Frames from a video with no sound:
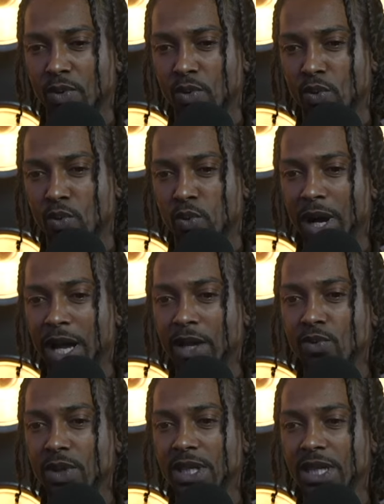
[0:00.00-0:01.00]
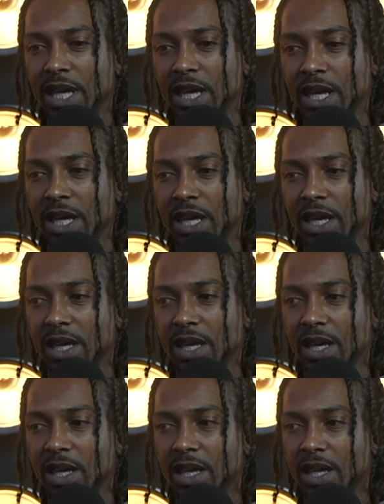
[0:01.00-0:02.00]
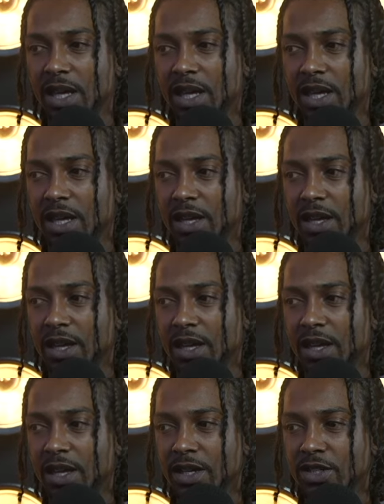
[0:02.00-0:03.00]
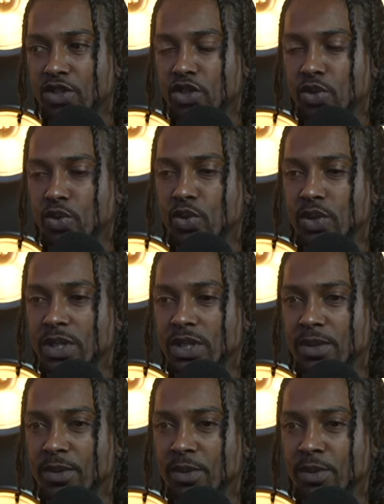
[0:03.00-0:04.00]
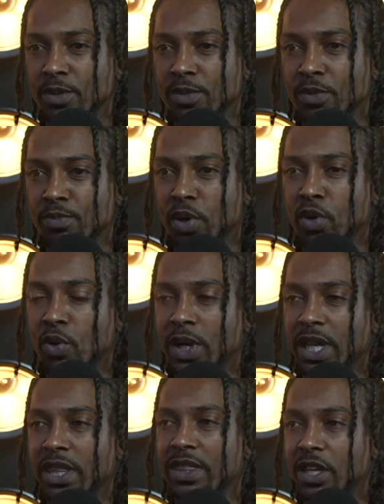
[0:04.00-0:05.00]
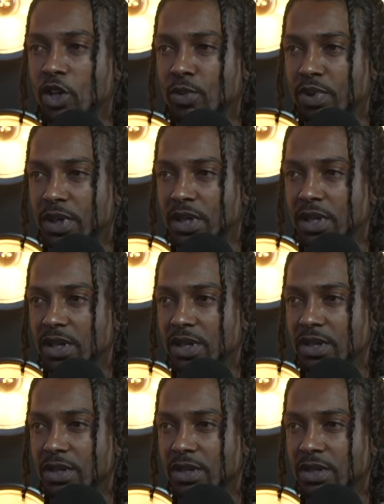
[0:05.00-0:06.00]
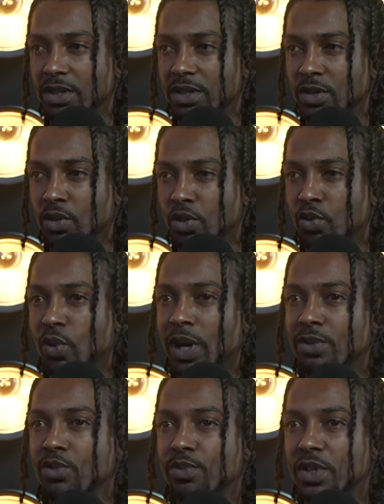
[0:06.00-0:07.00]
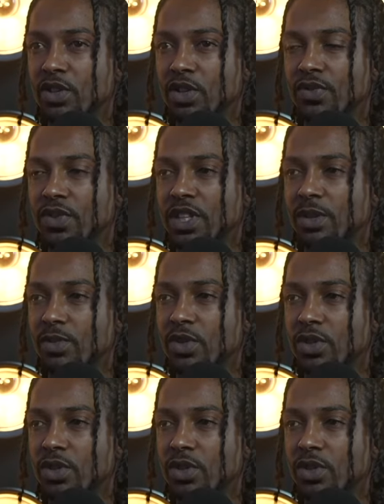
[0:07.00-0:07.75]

Why would they choose poetic therapy, or what would be good for them